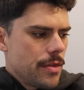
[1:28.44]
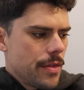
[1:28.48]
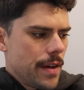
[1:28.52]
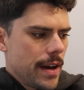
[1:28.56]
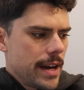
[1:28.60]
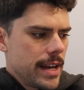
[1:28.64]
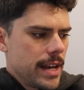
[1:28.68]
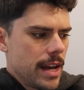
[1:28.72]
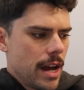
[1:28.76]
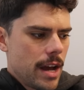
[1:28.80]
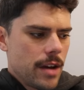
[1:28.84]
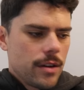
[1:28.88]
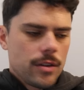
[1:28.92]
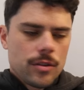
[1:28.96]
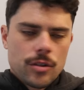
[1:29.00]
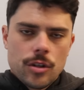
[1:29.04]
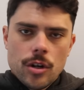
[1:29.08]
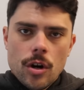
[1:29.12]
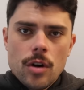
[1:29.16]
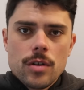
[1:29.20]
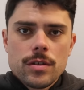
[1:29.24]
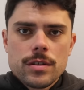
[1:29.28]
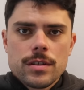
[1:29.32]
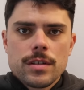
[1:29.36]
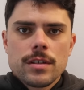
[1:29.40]
They
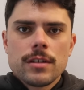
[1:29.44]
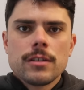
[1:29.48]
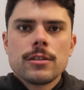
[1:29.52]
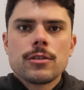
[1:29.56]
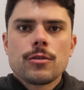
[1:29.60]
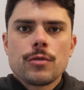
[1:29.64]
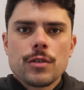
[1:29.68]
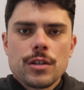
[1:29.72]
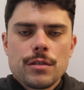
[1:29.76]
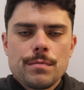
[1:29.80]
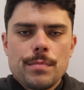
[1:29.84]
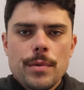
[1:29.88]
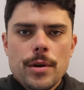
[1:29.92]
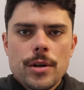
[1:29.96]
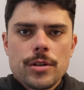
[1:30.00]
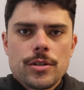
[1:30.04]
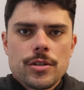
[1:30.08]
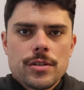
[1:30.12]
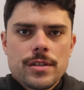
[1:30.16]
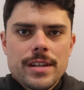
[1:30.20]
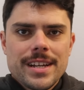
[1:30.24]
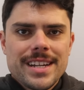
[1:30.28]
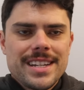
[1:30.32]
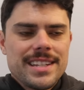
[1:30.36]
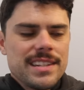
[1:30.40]
got Chris
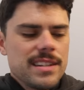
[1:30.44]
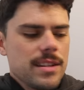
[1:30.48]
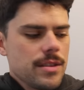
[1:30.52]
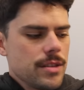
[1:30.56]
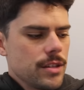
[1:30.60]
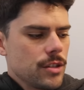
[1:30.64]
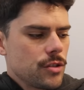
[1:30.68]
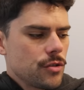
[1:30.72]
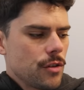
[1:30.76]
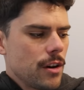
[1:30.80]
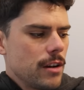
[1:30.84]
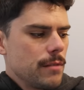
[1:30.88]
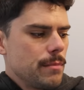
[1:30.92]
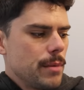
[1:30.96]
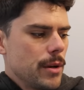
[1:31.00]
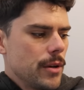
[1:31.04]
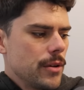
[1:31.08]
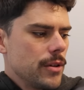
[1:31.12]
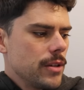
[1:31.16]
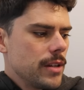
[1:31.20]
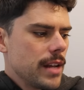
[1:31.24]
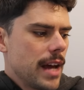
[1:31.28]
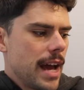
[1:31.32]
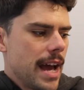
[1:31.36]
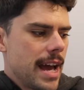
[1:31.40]
Burgess in this trade
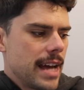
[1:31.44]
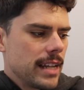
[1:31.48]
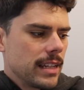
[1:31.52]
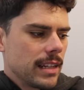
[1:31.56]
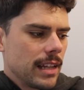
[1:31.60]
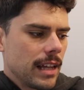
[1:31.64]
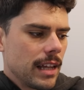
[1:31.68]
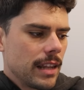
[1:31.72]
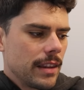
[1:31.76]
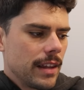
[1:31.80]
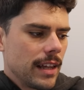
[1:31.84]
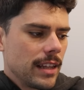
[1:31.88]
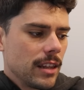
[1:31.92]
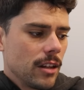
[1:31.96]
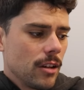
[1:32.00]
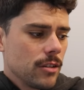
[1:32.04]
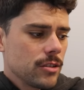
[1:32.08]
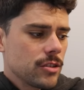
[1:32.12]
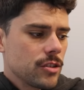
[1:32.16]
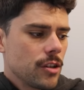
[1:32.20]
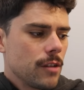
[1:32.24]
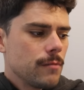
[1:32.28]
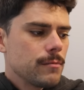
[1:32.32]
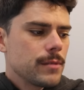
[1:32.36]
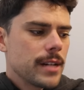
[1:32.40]
period, and they
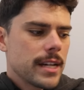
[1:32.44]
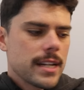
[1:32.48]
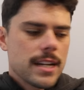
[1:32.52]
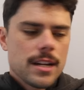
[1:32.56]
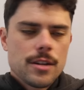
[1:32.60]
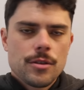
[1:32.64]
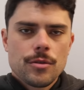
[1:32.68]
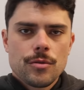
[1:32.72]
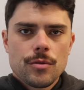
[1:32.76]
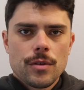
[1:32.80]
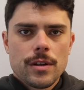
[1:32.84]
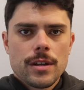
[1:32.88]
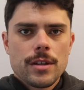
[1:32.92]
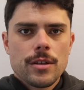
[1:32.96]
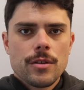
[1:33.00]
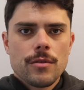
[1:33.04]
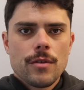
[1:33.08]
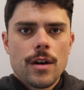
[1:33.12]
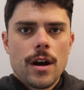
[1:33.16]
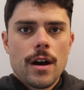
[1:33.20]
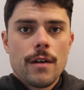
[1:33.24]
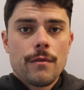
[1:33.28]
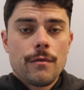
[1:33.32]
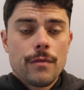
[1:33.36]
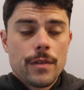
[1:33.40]
lost Tom Dadey
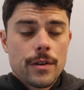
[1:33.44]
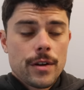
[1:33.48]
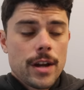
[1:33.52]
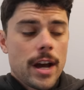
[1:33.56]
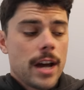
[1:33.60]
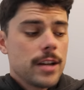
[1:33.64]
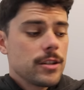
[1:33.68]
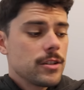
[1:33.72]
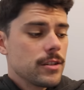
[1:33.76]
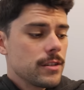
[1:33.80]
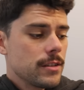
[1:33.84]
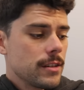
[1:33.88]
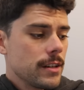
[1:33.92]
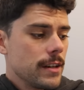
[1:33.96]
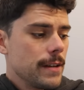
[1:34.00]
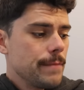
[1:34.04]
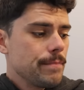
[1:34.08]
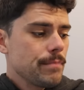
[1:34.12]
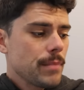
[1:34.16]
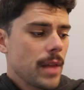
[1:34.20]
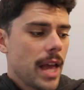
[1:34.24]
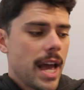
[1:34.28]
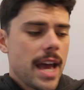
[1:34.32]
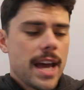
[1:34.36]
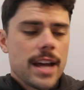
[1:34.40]
through free
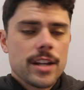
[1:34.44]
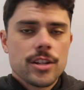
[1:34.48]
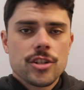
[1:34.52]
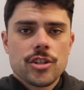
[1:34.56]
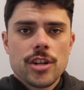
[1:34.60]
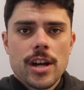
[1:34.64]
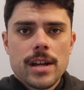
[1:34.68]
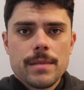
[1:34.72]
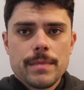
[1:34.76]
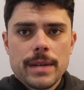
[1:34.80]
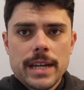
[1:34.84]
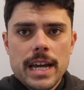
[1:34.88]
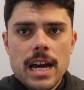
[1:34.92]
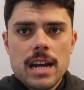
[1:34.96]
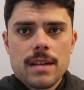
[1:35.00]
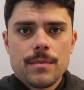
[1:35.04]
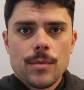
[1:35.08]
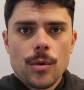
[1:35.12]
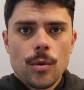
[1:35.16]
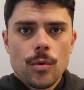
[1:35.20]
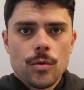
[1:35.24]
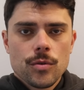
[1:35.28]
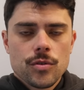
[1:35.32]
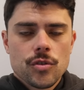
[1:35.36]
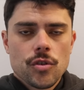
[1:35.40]
agency, and Shane
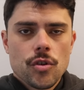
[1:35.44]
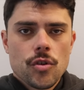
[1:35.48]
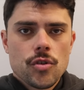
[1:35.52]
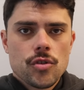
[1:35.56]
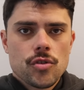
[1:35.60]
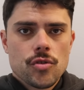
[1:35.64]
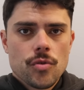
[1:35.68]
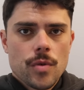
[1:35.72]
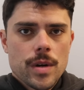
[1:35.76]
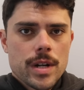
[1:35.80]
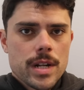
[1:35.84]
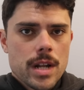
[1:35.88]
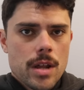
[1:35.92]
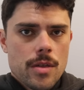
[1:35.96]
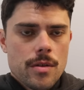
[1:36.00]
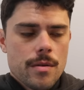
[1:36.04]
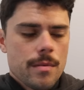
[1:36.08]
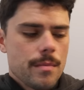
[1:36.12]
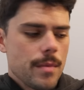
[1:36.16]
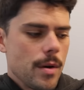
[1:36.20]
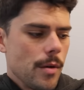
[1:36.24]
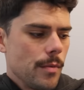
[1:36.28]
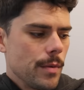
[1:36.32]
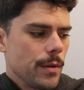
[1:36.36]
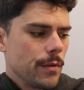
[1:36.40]
McAdam also joined the
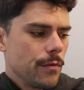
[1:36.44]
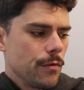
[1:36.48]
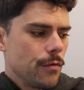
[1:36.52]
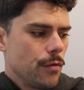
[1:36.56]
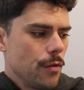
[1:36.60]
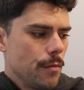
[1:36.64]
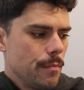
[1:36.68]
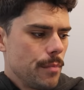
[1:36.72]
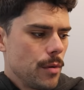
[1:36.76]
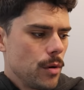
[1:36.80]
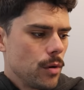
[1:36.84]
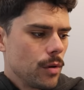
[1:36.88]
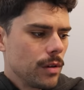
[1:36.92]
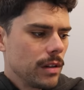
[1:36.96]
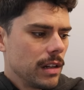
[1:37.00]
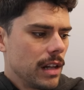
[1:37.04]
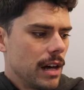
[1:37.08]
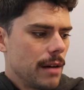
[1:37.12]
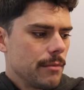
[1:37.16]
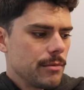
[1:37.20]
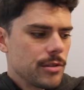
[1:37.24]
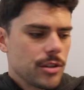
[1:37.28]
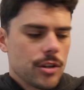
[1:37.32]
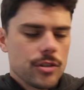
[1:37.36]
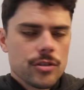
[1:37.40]
Melbourne Football
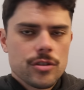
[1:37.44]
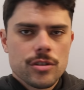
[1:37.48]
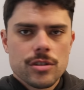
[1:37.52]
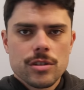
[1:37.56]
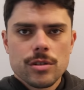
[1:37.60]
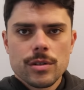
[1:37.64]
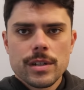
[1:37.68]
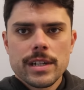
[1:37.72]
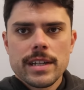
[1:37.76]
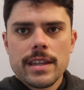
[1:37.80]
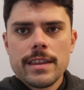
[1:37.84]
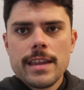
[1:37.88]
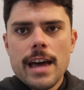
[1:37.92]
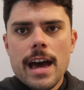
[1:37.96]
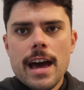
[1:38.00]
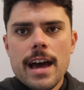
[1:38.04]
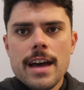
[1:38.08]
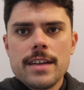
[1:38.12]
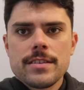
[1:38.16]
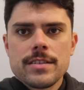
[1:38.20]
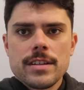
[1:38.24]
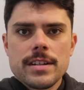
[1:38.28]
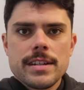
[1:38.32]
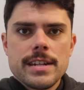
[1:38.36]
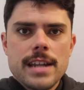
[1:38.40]
Club. So just looking at that
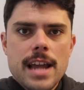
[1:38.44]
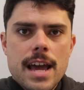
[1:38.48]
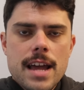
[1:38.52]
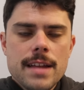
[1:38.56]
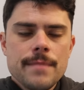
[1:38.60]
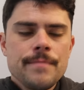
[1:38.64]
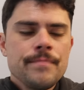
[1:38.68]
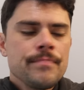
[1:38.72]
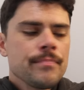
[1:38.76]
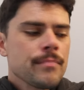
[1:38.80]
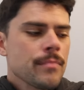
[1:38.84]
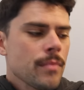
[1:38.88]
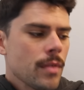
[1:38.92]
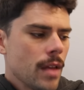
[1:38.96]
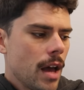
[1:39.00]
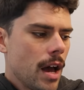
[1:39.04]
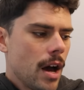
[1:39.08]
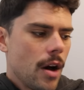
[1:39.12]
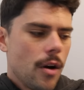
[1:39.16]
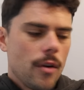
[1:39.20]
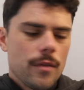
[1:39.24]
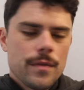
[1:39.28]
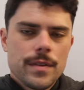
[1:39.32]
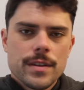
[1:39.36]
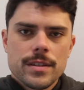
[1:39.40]
as a net,
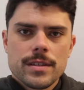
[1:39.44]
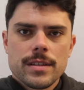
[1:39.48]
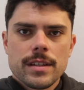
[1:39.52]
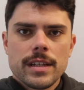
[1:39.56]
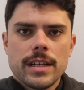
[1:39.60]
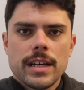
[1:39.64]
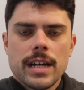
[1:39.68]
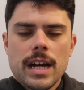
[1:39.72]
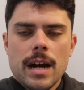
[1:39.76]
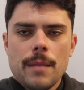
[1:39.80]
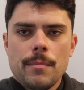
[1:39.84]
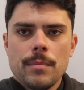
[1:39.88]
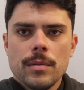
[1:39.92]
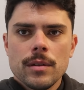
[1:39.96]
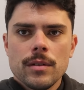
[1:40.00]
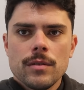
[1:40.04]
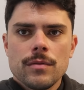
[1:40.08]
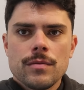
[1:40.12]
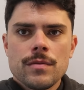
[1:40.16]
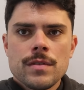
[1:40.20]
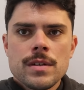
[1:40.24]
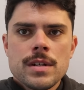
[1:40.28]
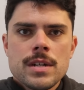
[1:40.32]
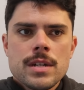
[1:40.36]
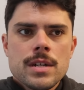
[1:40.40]
obviously a couple
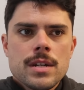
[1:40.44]
of